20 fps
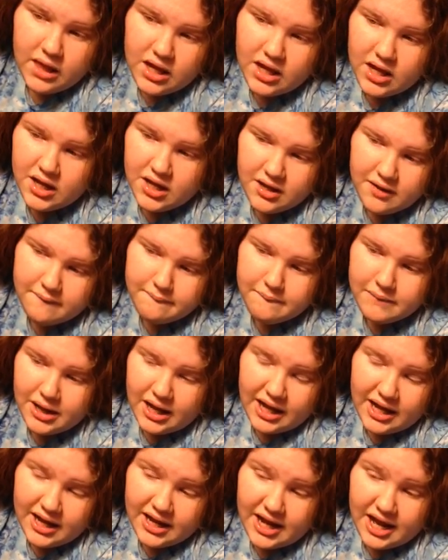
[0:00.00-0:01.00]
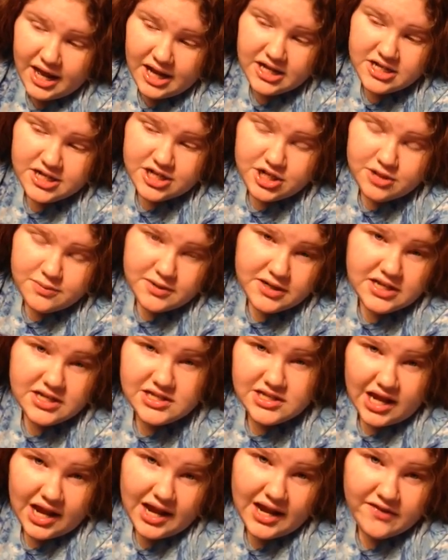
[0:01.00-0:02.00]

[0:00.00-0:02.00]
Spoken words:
I ate dinner because I